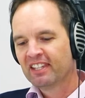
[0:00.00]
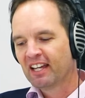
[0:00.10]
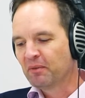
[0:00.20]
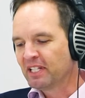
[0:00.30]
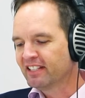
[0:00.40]

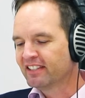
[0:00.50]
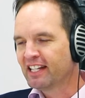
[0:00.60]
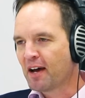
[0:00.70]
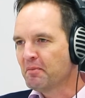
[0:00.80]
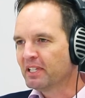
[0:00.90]
And we did the
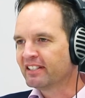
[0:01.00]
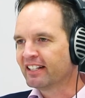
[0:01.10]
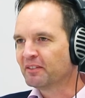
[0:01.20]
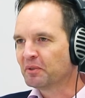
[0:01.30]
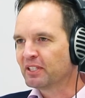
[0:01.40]
numbers,
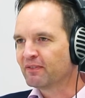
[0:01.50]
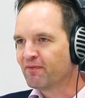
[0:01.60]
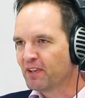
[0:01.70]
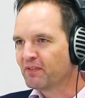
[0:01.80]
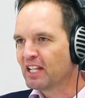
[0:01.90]
and it was
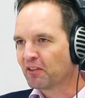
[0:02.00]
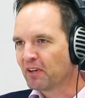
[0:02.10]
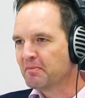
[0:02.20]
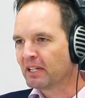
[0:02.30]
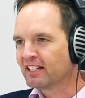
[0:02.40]

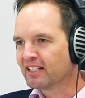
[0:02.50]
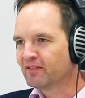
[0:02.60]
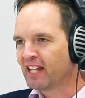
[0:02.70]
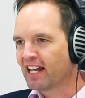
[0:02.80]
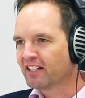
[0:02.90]
53 minutes
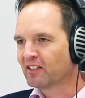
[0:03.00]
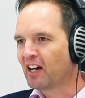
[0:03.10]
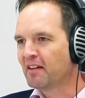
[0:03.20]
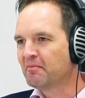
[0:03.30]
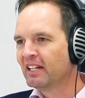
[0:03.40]
of
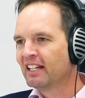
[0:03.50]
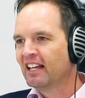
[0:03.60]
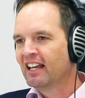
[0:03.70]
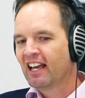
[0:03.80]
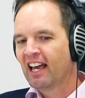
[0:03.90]
downtime.
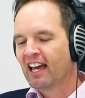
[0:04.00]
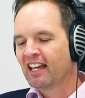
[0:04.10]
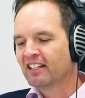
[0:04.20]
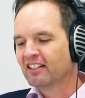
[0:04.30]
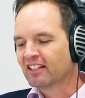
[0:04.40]

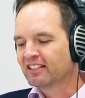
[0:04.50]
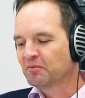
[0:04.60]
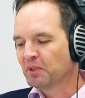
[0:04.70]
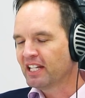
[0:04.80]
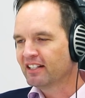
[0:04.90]
And I
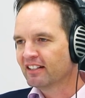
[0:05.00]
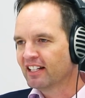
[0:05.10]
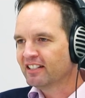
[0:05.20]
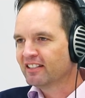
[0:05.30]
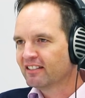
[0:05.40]
said, well,
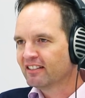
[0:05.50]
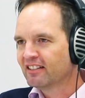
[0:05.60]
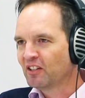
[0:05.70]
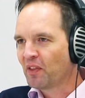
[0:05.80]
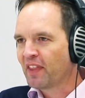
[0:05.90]
that's
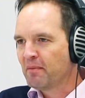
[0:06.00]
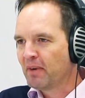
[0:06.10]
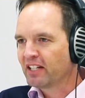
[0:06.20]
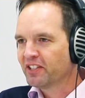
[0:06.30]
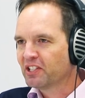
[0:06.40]
not that
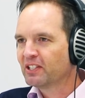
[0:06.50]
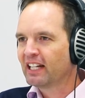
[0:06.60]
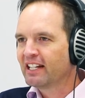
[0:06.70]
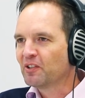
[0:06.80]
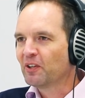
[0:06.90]
much. It's
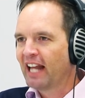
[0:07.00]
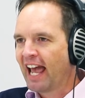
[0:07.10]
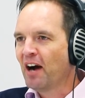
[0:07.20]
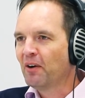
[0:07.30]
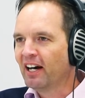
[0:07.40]
still under an
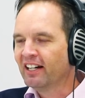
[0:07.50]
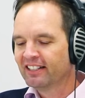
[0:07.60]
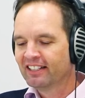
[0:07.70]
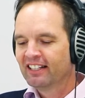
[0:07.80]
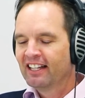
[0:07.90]
hour.
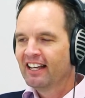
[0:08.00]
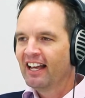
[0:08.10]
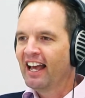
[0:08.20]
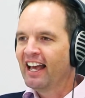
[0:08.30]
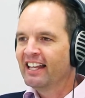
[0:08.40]

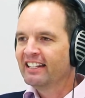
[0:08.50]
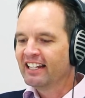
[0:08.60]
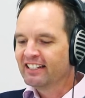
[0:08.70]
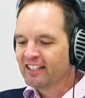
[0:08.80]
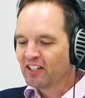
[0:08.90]
And
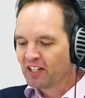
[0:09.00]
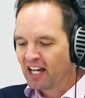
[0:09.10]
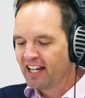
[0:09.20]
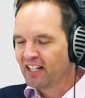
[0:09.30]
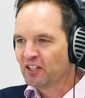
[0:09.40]
he said,
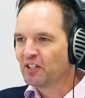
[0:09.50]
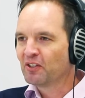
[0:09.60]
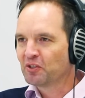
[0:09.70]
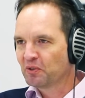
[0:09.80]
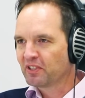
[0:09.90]
okay, you
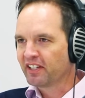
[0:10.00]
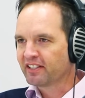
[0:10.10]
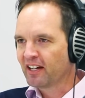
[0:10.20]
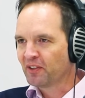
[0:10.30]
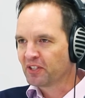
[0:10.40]
go and talk to the
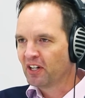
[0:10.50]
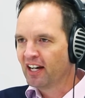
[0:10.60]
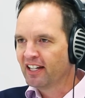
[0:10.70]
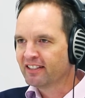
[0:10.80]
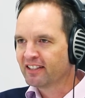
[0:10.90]
sales
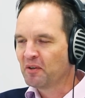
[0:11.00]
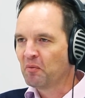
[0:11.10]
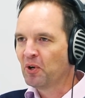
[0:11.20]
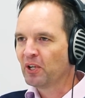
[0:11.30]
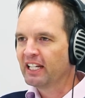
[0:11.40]
guys
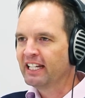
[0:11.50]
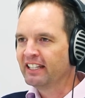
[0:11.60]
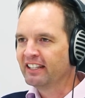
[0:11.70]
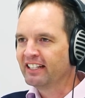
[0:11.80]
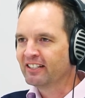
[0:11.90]
that work
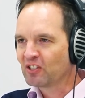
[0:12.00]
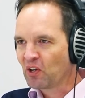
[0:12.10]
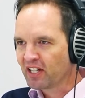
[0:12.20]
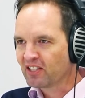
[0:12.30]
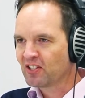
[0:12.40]
in the
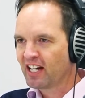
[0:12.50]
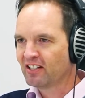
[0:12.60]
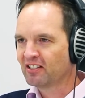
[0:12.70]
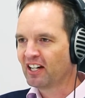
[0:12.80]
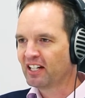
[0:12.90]
stock
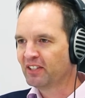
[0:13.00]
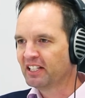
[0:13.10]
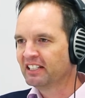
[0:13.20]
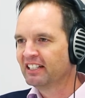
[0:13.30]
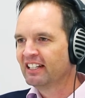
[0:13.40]
exchange side of it